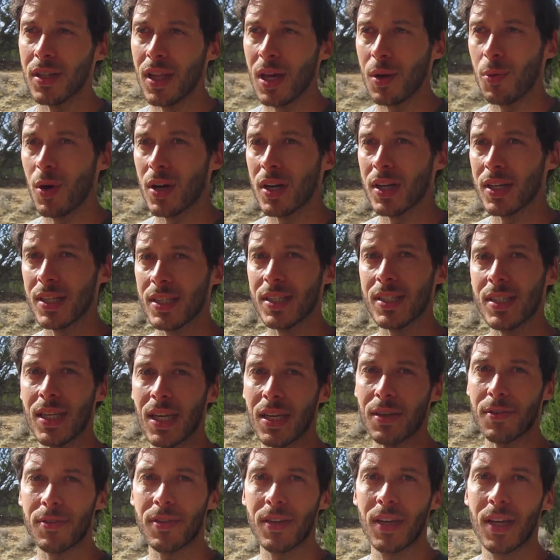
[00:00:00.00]
They wanted to see
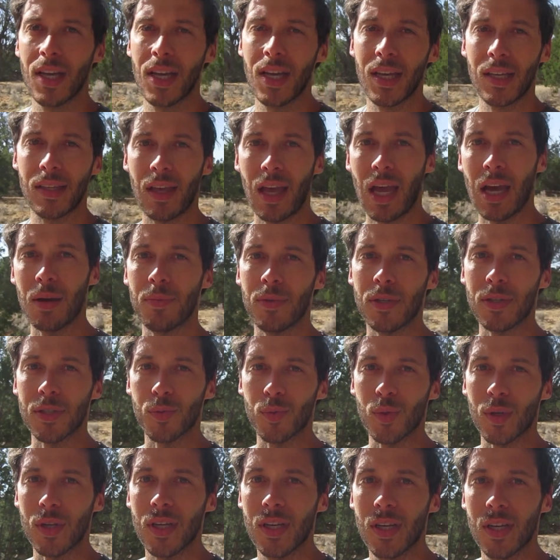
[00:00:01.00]
if camels
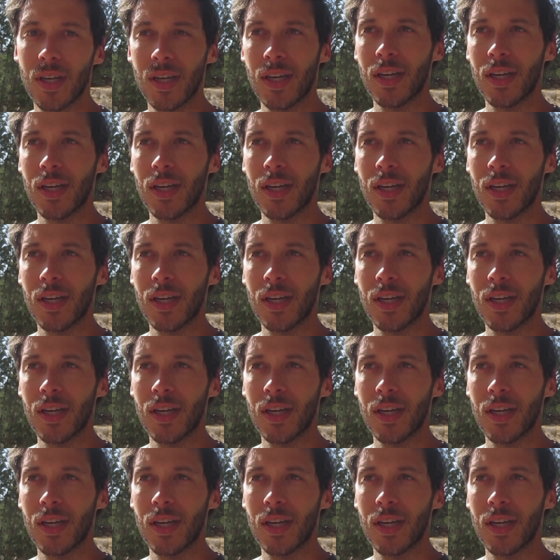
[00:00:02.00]
would